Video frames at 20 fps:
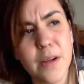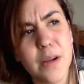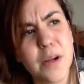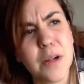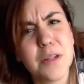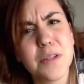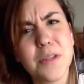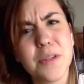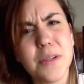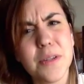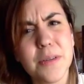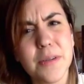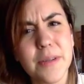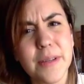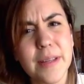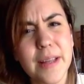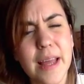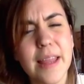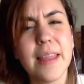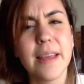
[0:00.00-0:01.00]
I
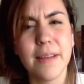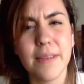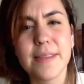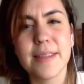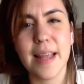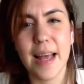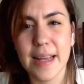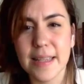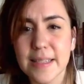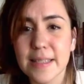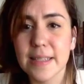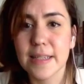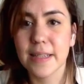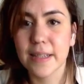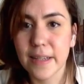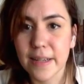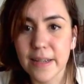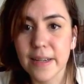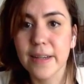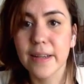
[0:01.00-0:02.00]
think it was last
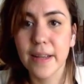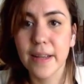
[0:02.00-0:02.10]
year,